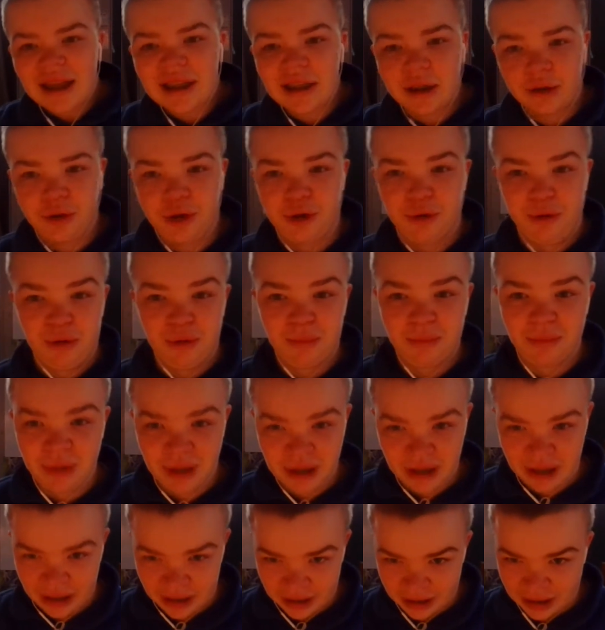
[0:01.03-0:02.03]
Hello, human
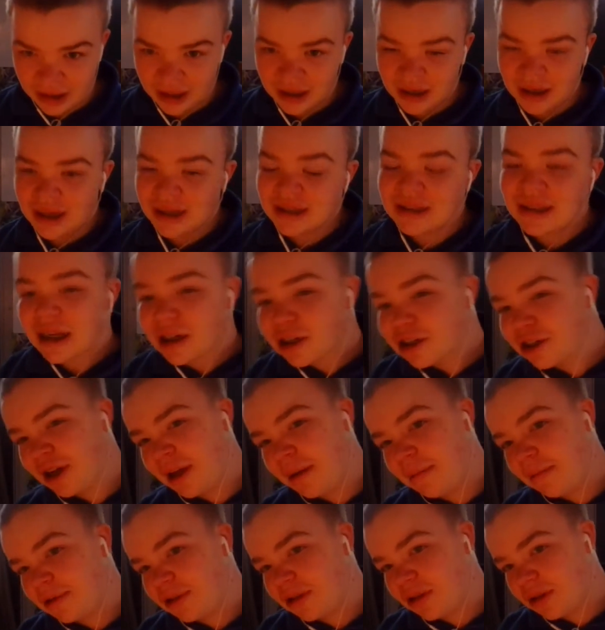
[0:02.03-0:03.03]
being. It's
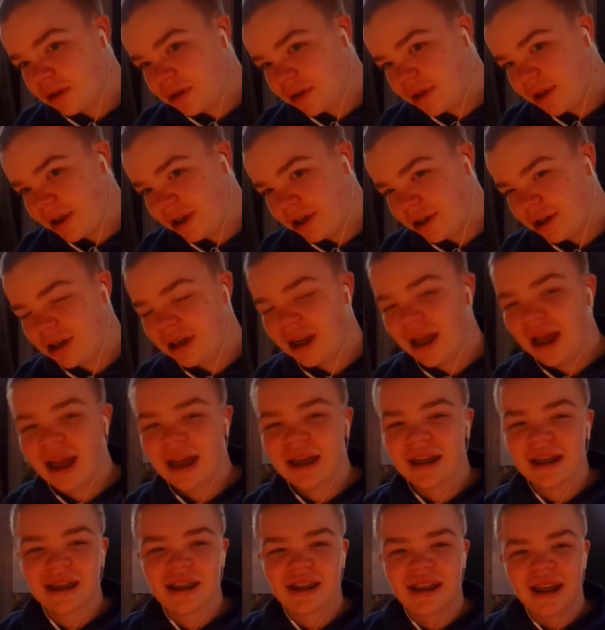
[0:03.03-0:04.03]
Entertainment Lord here
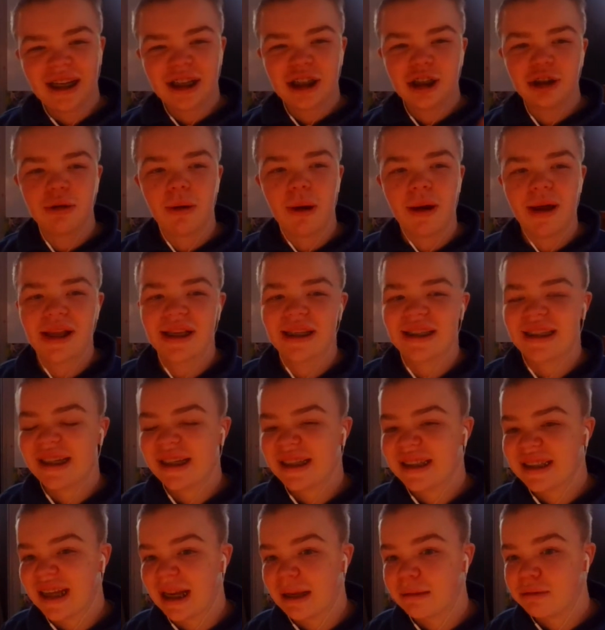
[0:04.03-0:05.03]
today to teach you about the
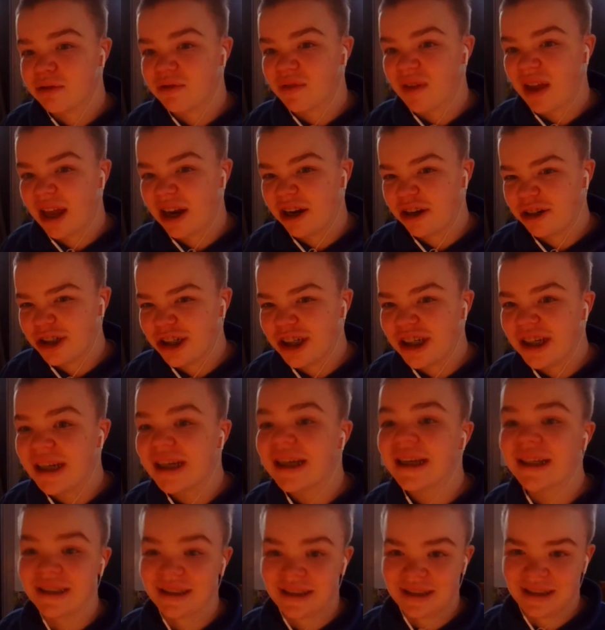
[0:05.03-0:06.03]
6 types of energy
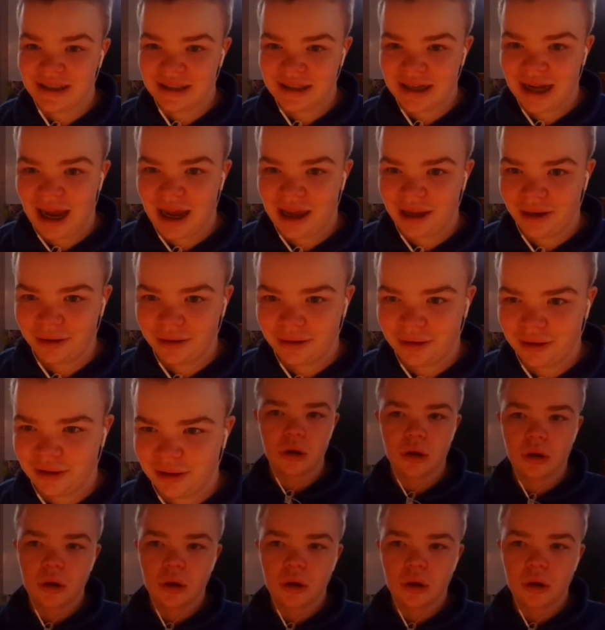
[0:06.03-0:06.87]
in style.